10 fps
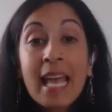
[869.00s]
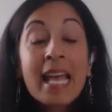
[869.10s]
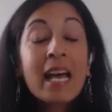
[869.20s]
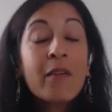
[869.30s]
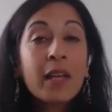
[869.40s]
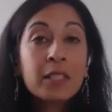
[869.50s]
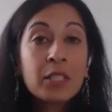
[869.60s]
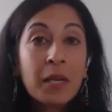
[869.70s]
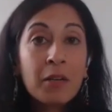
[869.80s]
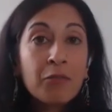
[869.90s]
And that's
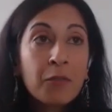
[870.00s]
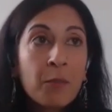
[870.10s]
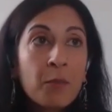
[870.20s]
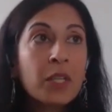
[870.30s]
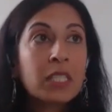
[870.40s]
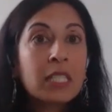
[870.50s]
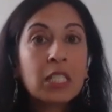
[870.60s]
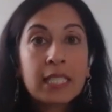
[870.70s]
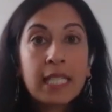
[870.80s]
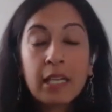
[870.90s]
a great framework to
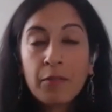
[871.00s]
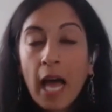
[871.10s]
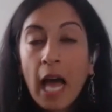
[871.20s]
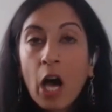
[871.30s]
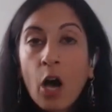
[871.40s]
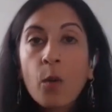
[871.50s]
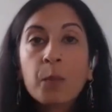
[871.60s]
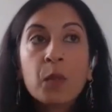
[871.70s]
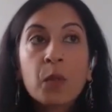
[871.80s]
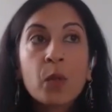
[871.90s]
just kind of help
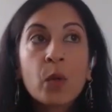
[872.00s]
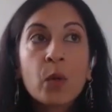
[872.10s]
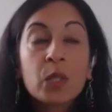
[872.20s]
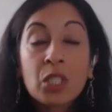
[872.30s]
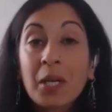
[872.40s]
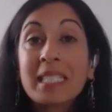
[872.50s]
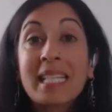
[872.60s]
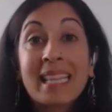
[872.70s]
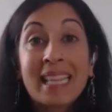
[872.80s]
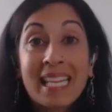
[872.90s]
you start
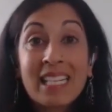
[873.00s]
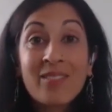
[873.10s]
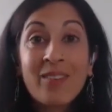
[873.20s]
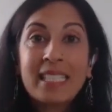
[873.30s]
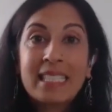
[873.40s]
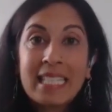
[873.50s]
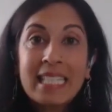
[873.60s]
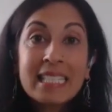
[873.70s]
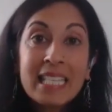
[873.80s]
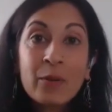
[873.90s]
to think of
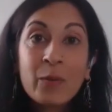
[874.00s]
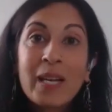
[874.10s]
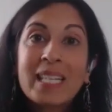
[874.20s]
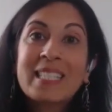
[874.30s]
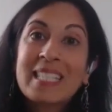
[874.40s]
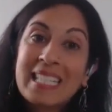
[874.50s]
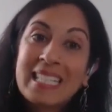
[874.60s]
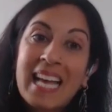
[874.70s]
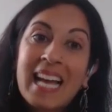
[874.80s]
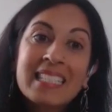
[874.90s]
ideas and ways to
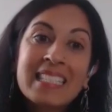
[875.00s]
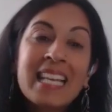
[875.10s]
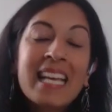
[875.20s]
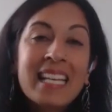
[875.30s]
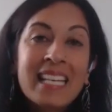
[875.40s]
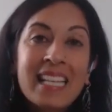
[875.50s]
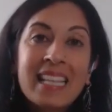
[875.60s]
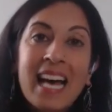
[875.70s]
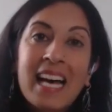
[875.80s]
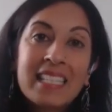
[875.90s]
connect
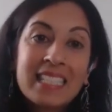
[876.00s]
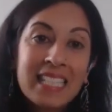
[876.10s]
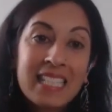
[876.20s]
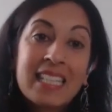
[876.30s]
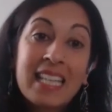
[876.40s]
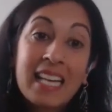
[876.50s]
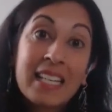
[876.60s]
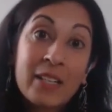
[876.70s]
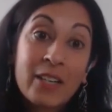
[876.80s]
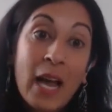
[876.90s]
in that
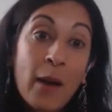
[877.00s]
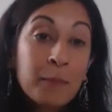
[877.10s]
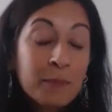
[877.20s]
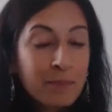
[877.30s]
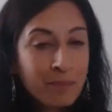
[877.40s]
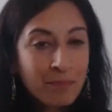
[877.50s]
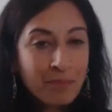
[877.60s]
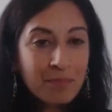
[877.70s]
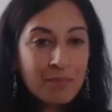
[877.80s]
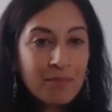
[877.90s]
area.
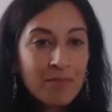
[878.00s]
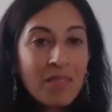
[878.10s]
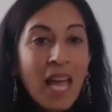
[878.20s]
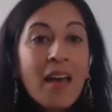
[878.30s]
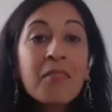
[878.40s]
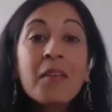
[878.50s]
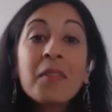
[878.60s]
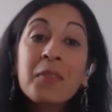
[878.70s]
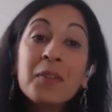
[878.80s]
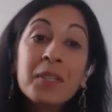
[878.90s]
And then
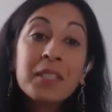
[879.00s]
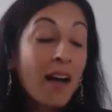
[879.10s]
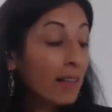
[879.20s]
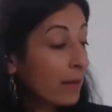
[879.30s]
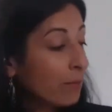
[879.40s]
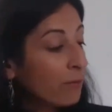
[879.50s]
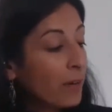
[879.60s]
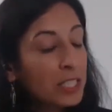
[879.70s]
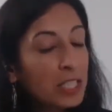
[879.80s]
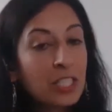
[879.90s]
the third column,
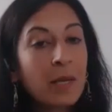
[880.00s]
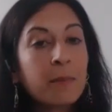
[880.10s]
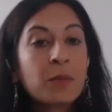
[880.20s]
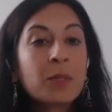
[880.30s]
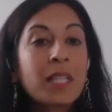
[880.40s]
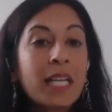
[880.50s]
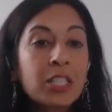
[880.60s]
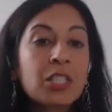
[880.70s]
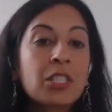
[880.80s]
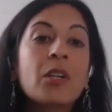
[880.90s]
friendships,
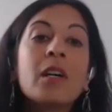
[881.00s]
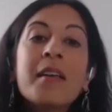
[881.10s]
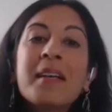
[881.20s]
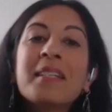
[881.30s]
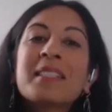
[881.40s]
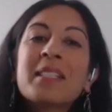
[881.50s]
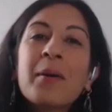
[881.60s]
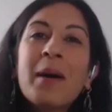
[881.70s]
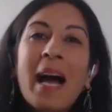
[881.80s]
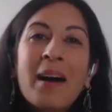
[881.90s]
relational.
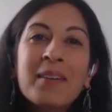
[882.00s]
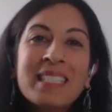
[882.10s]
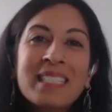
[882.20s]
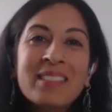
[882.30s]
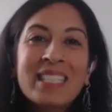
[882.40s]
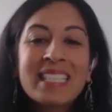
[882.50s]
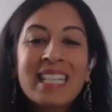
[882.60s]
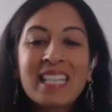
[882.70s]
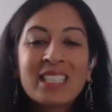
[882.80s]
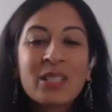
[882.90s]
So how can you
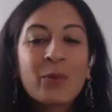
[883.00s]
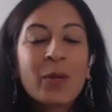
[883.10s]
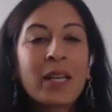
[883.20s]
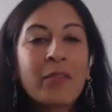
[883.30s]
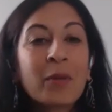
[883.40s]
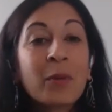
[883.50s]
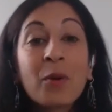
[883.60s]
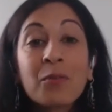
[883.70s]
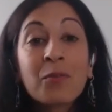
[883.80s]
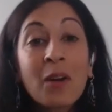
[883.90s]
connect with
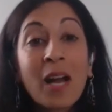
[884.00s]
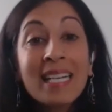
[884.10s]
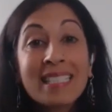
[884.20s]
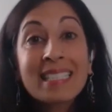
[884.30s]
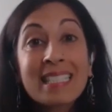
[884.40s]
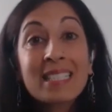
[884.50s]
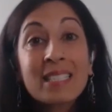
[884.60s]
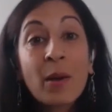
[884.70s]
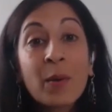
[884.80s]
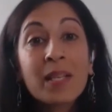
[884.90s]
your friends?
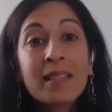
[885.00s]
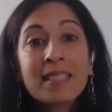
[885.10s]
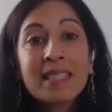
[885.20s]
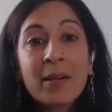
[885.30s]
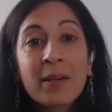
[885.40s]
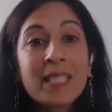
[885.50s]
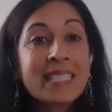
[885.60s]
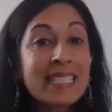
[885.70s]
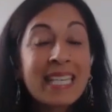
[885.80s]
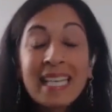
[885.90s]
So in this
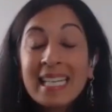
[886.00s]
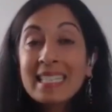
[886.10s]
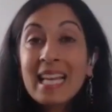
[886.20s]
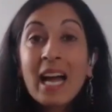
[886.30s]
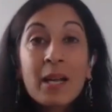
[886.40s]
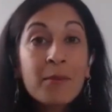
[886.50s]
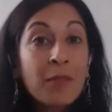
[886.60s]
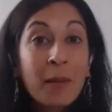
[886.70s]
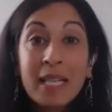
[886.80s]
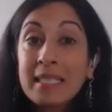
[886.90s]
current time
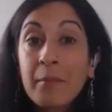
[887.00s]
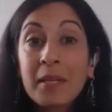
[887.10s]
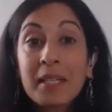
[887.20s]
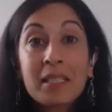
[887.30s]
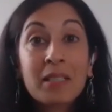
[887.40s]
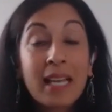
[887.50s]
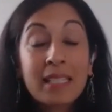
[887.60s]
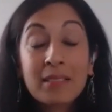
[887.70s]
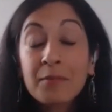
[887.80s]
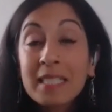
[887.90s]
of the pandemic
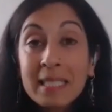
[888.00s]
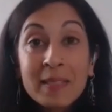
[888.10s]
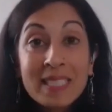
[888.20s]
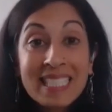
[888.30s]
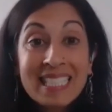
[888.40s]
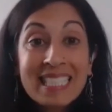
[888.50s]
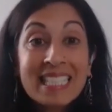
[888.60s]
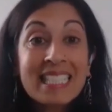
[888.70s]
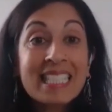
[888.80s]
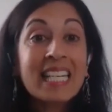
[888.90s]
and physical
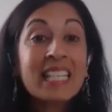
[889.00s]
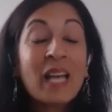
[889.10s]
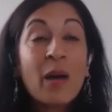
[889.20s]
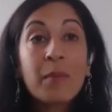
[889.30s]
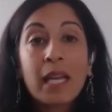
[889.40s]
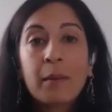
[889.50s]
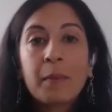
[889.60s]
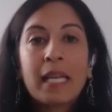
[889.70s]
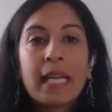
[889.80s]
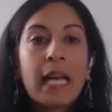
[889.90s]
distancing, that may
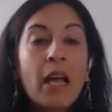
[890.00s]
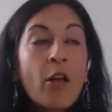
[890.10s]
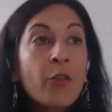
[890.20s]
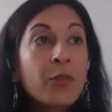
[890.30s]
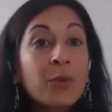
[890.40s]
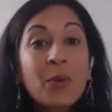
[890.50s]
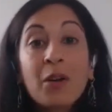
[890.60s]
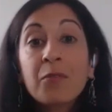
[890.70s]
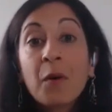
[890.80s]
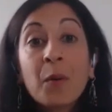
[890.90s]
be through
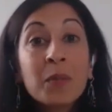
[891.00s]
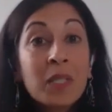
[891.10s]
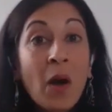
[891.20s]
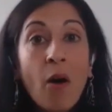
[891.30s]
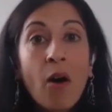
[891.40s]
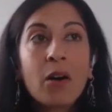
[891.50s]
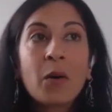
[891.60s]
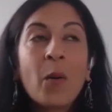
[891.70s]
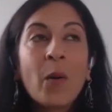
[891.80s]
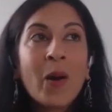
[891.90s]
a phone
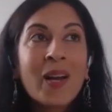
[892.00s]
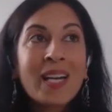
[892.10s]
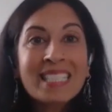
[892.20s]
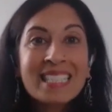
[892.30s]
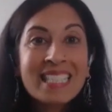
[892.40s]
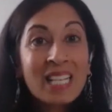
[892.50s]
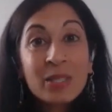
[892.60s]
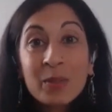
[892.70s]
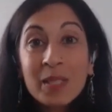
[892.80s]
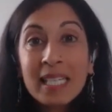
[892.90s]
call or
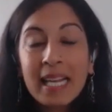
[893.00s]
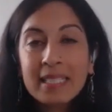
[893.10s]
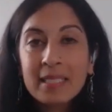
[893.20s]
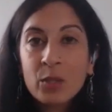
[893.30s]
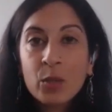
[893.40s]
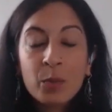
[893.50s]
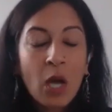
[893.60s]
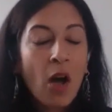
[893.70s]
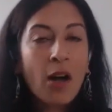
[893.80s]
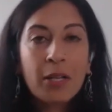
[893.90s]
scheduling a Zoom
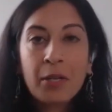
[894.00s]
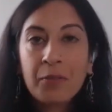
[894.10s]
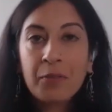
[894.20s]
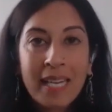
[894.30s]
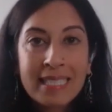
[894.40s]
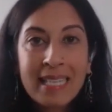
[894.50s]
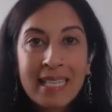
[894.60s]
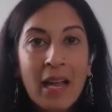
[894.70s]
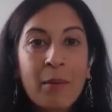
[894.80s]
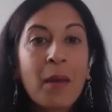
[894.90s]
call or
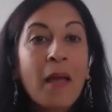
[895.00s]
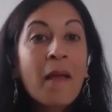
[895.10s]
FaceTime.